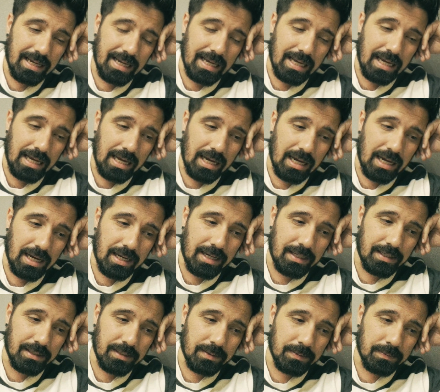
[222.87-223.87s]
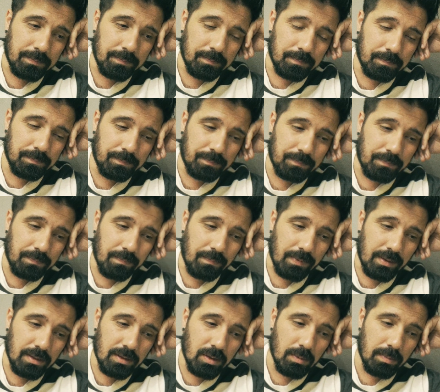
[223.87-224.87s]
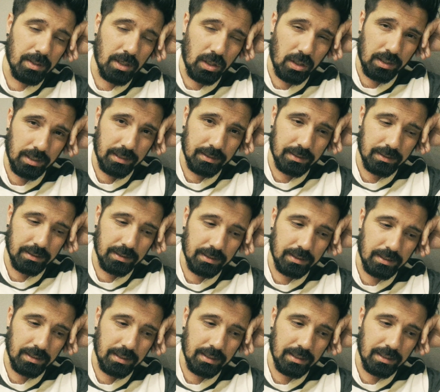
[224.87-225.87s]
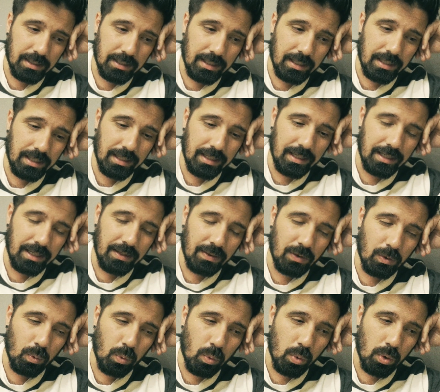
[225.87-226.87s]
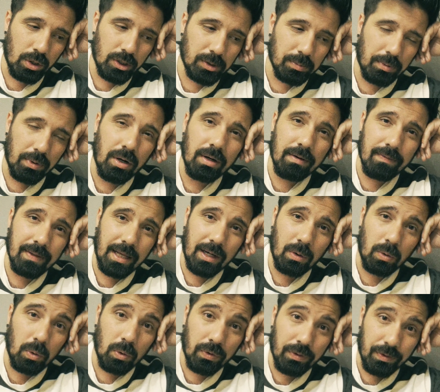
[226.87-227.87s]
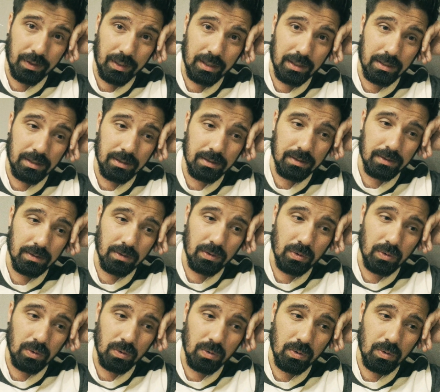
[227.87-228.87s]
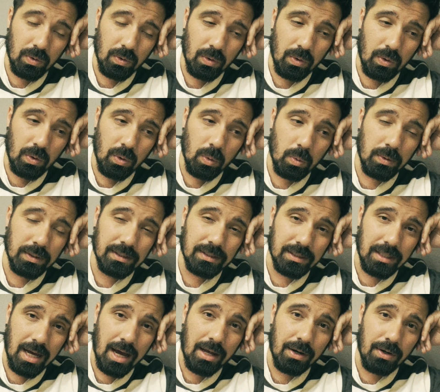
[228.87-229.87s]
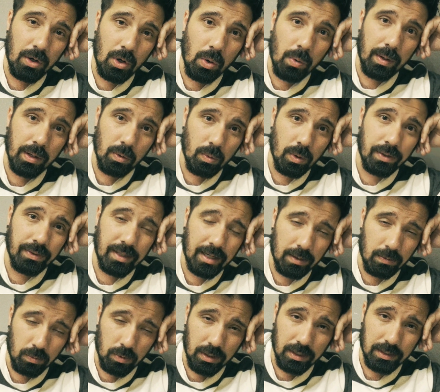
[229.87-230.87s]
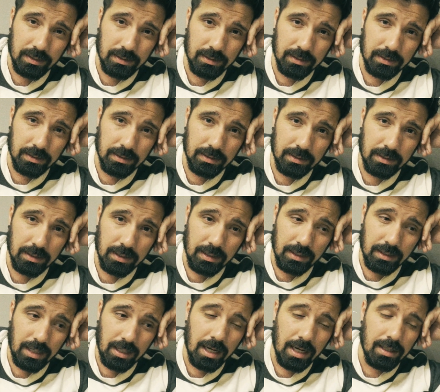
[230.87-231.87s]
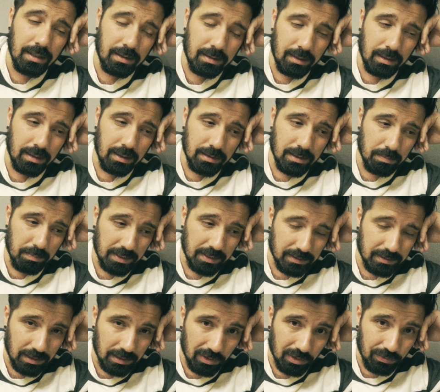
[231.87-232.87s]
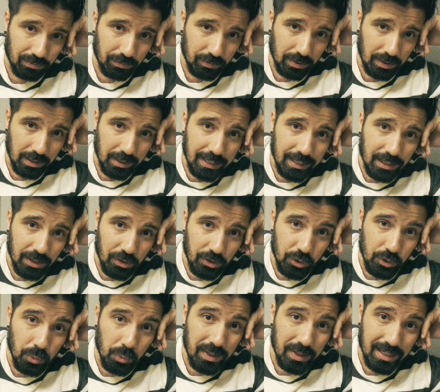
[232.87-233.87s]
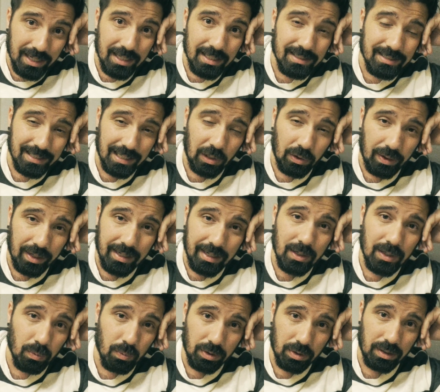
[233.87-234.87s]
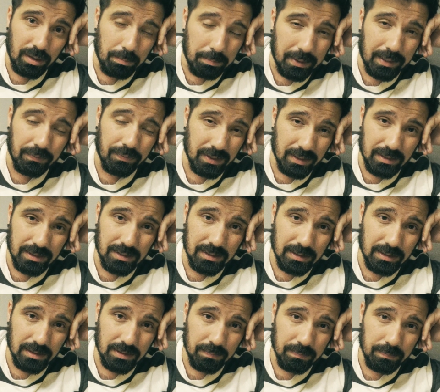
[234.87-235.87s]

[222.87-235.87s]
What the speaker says: And to be honest, the worst part of that whole thing was not knowing what that was, and thinking to myself, you can't tell anyone about this.